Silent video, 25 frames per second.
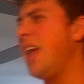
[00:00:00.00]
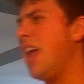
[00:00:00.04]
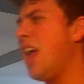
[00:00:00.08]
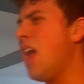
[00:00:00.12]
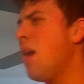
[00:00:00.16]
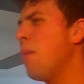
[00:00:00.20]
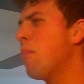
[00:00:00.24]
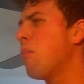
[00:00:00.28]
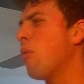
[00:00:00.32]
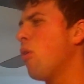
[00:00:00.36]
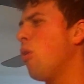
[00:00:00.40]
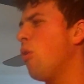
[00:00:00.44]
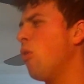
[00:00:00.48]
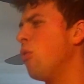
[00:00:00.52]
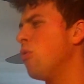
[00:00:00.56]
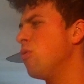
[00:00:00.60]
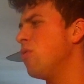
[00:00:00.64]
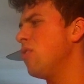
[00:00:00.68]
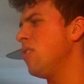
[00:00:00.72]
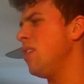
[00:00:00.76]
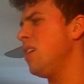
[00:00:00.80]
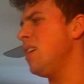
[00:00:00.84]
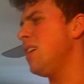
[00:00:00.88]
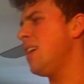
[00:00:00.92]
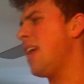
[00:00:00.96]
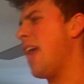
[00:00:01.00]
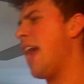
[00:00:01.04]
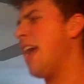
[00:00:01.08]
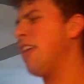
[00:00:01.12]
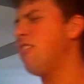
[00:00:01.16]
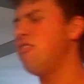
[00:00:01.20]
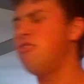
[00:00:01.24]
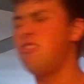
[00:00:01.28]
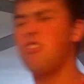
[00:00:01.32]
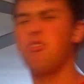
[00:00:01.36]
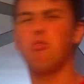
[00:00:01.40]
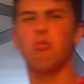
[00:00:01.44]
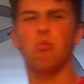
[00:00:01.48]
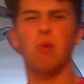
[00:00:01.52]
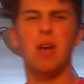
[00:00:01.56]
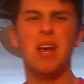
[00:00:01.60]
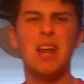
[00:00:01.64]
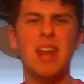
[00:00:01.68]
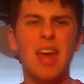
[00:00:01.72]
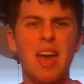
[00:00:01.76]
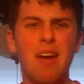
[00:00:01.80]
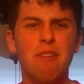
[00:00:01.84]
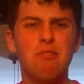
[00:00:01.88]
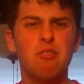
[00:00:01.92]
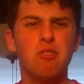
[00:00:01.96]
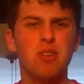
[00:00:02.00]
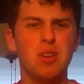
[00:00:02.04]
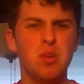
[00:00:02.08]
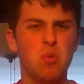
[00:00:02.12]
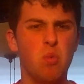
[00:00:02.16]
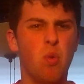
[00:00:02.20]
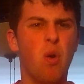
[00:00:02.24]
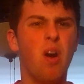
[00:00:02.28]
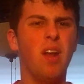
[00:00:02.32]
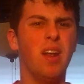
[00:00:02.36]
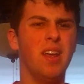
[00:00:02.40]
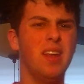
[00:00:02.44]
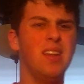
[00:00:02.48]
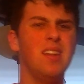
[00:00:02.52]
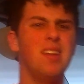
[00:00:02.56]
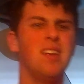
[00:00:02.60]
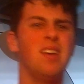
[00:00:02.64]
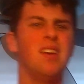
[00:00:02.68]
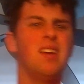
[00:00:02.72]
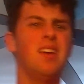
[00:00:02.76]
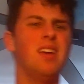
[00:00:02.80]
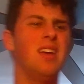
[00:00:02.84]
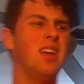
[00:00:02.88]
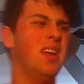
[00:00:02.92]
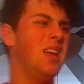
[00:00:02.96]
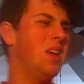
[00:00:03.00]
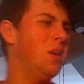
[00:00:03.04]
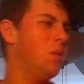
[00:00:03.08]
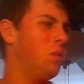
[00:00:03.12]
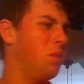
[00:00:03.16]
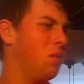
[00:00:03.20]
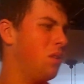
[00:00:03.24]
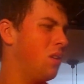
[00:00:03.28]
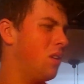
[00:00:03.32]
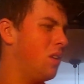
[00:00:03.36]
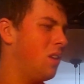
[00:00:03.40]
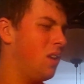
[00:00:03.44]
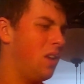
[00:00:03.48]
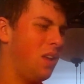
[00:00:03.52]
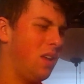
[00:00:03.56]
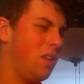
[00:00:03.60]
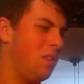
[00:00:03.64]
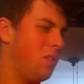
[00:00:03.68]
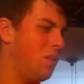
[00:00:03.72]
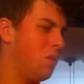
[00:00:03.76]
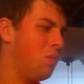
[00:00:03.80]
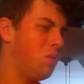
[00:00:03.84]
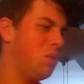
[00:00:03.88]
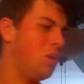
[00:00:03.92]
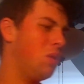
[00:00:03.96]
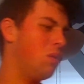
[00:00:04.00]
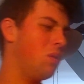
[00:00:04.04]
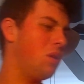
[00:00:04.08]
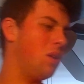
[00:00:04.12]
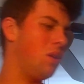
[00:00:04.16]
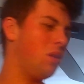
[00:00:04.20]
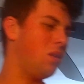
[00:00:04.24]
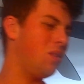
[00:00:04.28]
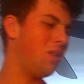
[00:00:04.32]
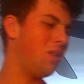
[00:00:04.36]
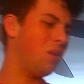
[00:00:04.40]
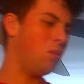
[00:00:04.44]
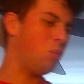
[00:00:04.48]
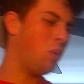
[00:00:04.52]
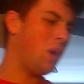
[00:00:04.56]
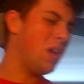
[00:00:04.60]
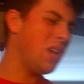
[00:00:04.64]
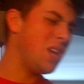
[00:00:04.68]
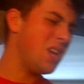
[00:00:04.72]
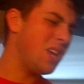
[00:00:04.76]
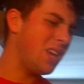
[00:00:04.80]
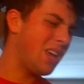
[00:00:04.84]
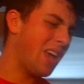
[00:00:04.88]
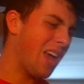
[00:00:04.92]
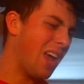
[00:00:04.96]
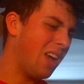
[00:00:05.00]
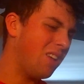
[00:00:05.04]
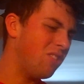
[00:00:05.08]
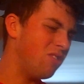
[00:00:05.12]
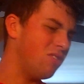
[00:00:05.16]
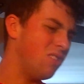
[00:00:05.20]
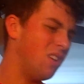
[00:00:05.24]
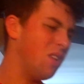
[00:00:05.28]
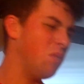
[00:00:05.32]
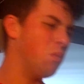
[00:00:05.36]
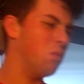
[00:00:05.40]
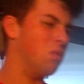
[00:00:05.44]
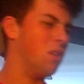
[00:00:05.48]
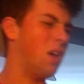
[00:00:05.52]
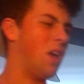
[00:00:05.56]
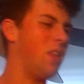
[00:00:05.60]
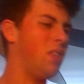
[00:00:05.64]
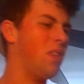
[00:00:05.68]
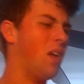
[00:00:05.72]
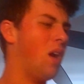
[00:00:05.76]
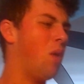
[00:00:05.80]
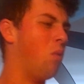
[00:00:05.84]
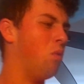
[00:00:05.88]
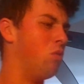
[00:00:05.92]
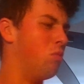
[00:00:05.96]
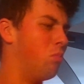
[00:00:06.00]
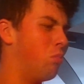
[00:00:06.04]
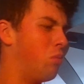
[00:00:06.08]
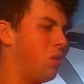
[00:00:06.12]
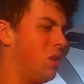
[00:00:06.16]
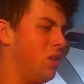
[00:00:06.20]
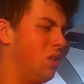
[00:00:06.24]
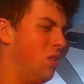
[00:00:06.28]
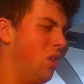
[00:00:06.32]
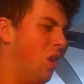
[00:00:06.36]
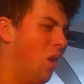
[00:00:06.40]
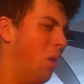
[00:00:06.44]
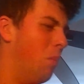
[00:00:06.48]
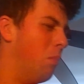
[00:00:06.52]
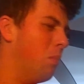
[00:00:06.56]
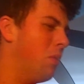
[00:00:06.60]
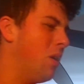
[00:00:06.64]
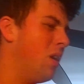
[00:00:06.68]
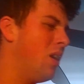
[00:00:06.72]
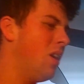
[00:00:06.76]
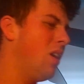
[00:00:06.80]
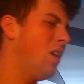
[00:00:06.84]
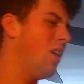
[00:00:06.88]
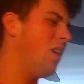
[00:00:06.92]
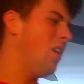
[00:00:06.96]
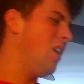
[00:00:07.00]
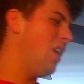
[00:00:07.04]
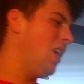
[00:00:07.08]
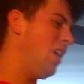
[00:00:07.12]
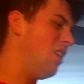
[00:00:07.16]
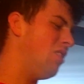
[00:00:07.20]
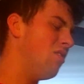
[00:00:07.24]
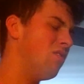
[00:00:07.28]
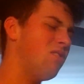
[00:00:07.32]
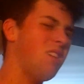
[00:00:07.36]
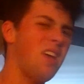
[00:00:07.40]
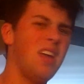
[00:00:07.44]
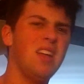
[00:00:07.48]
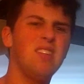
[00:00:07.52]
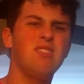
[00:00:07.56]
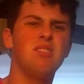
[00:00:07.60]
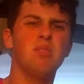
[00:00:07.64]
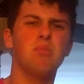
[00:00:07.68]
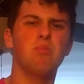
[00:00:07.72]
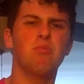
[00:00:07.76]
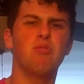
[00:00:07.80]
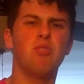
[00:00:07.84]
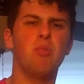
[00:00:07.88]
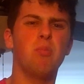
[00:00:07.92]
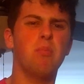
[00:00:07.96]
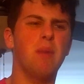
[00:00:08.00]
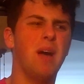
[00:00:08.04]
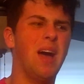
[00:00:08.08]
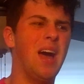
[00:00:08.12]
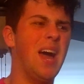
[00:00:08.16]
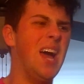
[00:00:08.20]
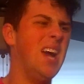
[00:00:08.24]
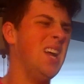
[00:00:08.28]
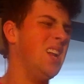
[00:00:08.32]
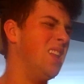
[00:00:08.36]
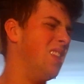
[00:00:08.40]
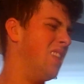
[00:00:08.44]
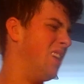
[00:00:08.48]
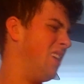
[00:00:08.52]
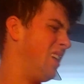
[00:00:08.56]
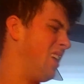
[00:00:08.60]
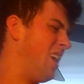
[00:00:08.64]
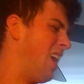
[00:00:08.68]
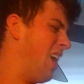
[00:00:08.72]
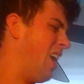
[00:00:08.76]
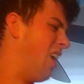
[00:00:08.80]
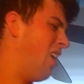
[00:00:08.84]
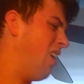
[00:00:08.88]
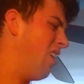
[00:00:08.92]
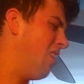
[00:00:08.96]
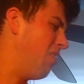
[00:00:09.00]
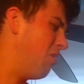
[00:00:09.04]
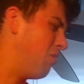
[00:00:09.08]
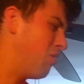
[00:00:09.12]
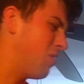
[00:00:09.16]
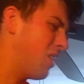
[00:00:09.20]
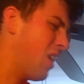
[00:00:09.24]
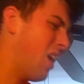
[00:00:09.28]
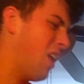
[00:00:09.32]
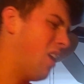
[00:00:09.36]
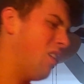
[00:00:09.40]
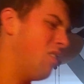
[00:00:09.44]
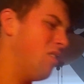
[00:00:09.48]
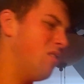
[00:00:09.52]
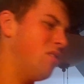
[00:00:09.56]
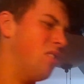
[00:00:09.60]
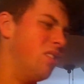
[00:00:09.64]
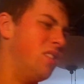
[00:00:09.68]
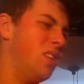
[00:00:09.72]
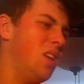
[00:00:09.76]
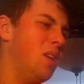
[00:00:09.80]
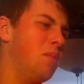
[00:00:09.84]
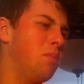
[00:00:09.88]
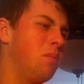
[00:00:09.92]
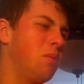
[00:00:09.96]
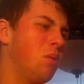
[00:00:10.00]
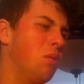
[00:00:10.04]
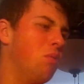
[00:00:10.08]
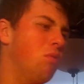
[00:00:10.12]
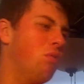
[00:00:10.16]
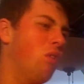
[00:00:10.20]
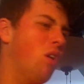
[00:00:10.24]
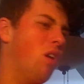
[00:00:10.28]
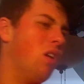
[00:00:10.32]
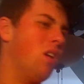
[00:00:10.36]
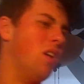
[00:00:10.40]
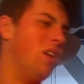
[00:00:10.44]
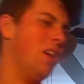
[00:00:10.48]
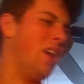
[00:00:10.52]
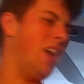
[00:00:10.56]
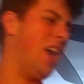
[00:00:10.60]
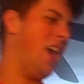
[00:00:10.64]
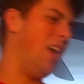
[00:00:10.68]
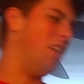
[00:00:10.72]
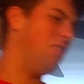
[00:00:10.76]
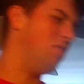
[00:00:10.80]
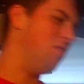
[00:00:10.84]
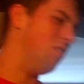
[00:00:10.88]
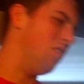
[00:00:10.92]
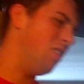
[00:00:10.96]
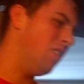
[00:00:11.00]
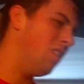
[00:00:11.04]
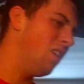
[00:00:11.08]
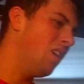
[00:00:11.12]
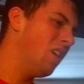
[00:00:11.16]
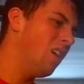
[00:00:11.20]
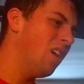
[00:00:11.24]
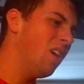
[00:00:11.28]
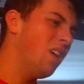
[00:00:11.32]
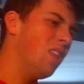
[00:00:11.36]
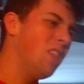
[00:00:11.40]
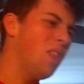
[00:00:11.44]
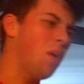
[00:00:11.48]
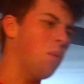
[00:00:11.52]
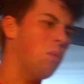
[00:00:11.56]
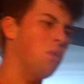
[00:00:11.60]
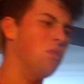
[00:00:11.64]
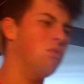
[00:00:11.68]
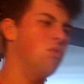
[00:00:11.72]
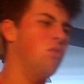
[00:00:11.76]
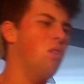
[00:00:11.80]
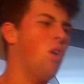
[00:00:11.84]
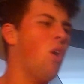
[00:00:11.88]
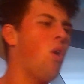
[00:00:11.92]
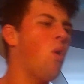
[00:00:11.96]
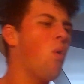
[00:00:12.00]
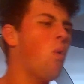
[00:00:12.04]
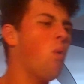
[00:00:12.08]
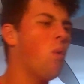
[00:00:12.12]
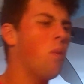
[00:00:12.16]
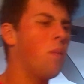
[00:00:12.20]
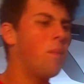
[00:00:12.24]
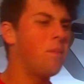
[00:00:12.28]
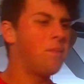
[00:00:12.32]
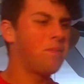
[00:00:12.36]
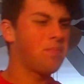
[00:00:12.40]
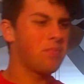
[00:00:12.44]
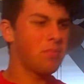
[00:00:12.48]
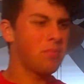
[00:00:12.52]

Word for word: Ambrose, he cashes in right after he won it. It, the, the the way he cashed in was I thought was pretty dumb. He just hits him from behind and then cat. It was kind of just a typical fucking cash in. There was no,